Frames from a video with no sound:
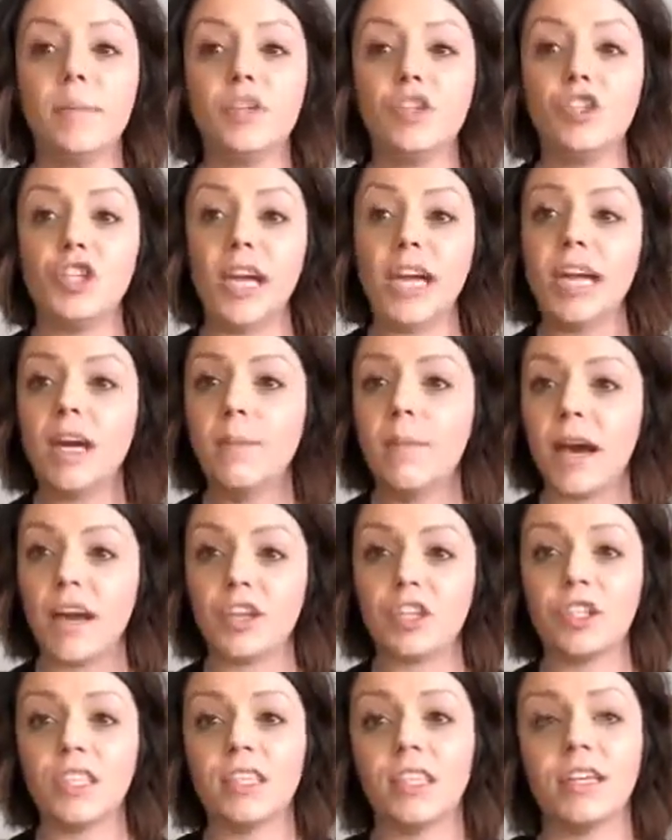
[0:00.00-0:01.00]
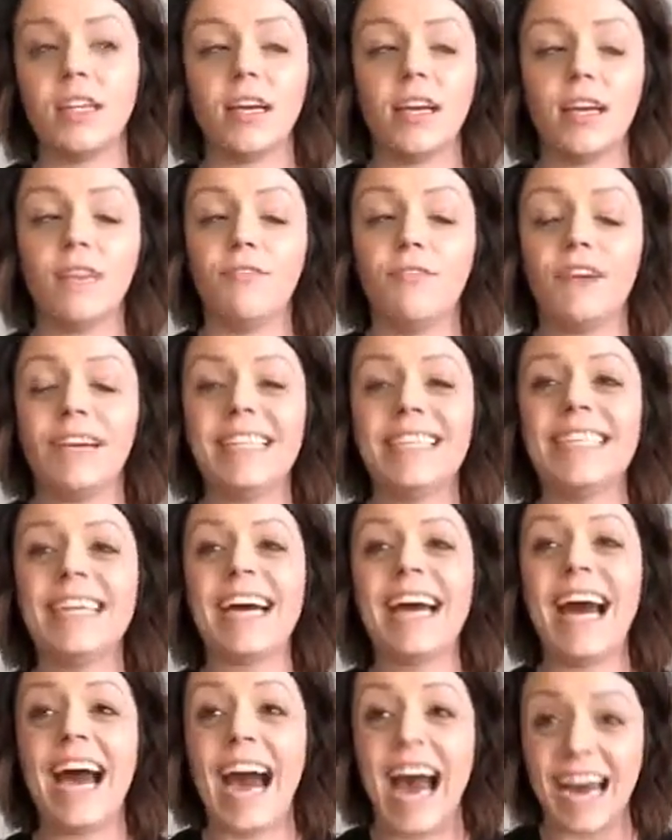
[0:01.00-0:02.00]
Jacob actually did a
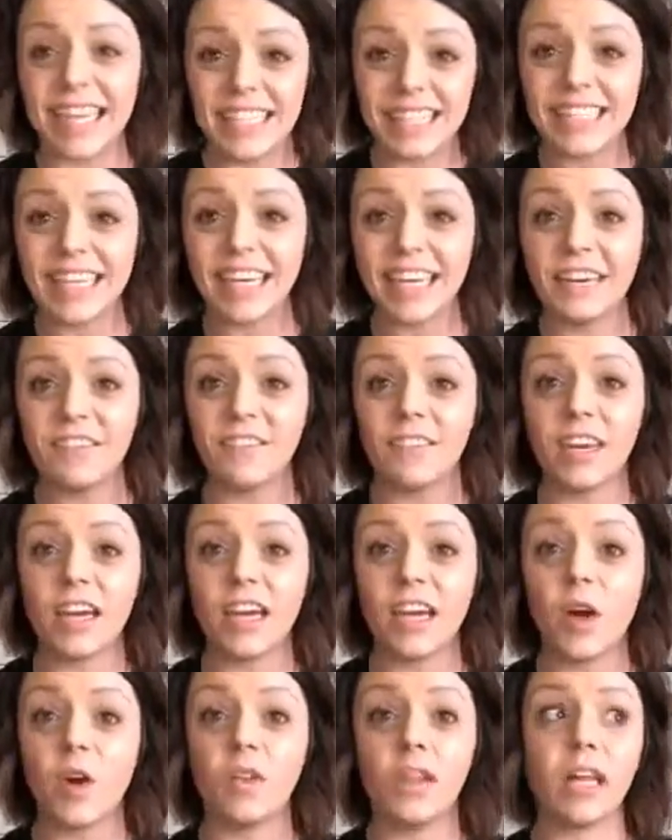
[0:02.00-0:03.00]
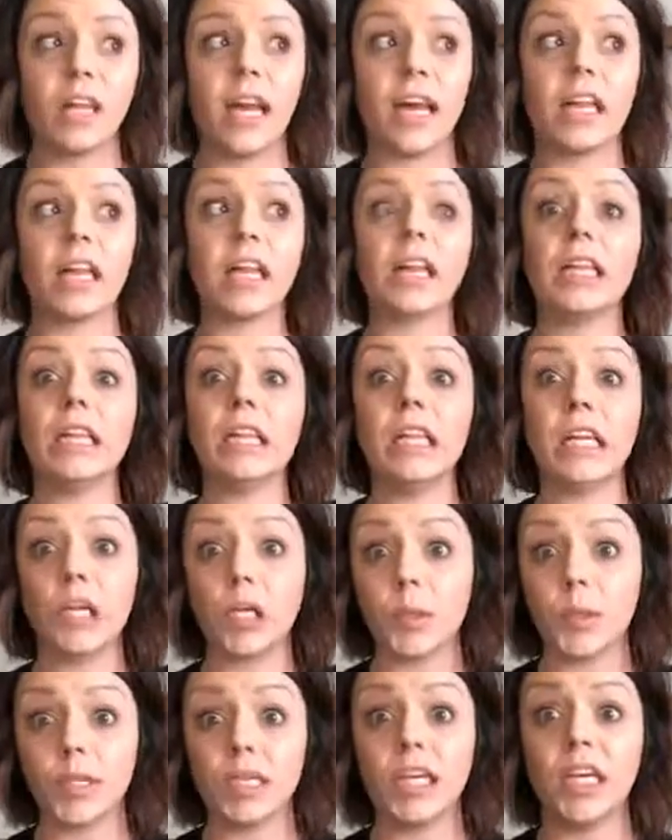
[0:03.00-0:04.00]
fantastic video that like
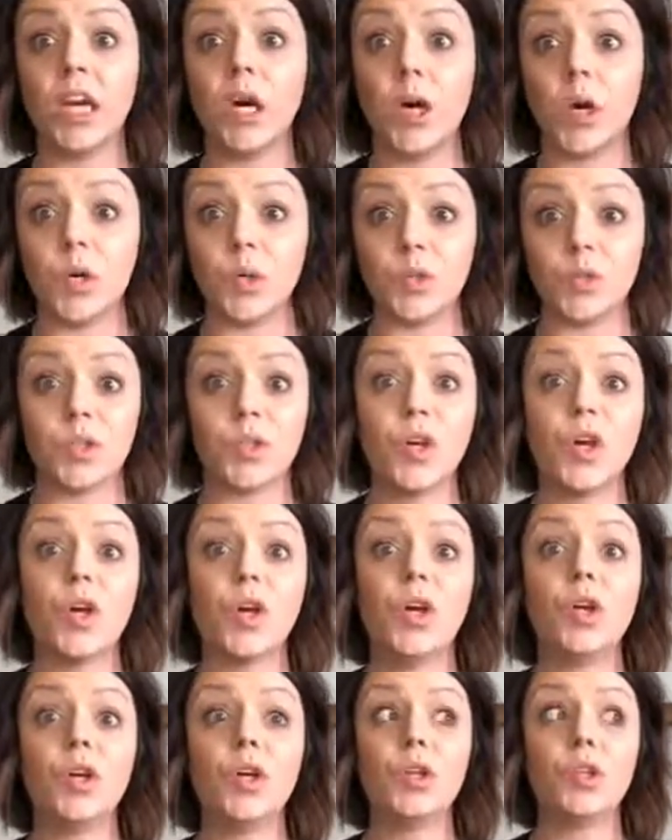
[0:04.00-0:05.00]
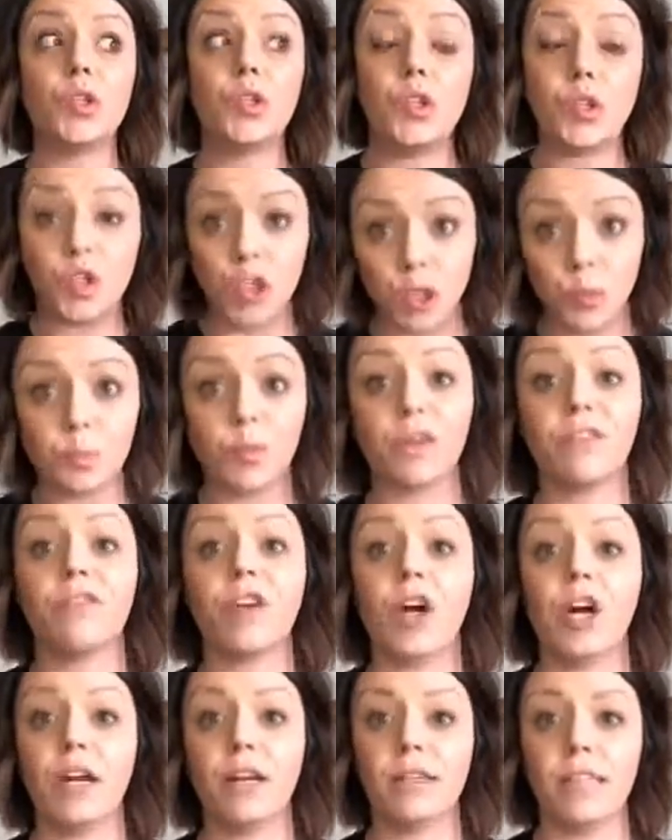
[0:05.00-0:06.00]
literally goes super
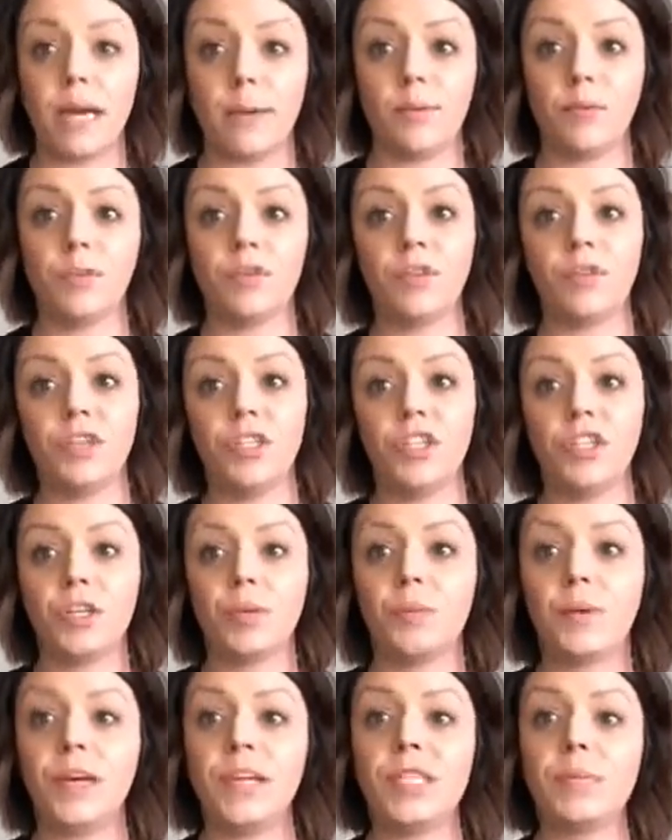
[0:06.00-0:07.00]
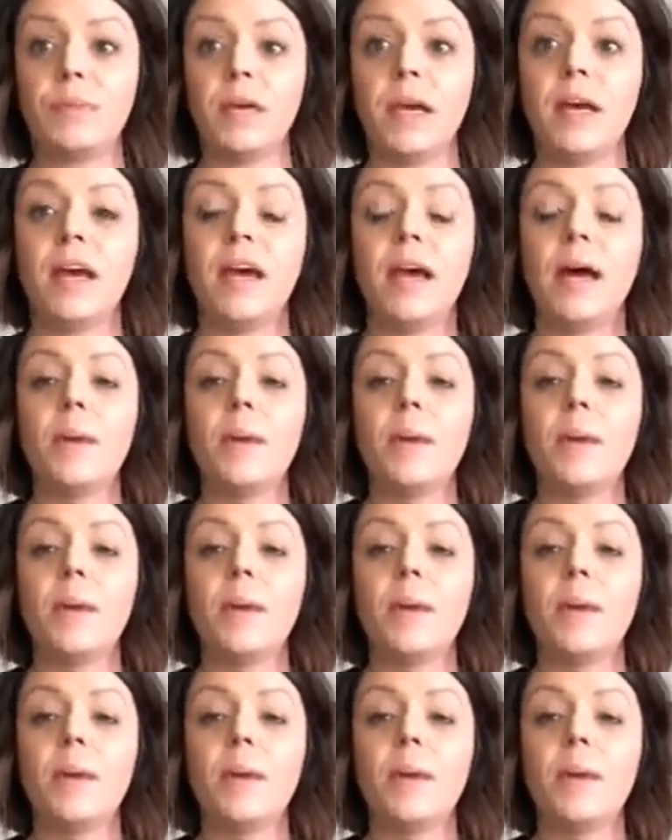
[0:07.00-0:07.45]
far in depth with strategic placement,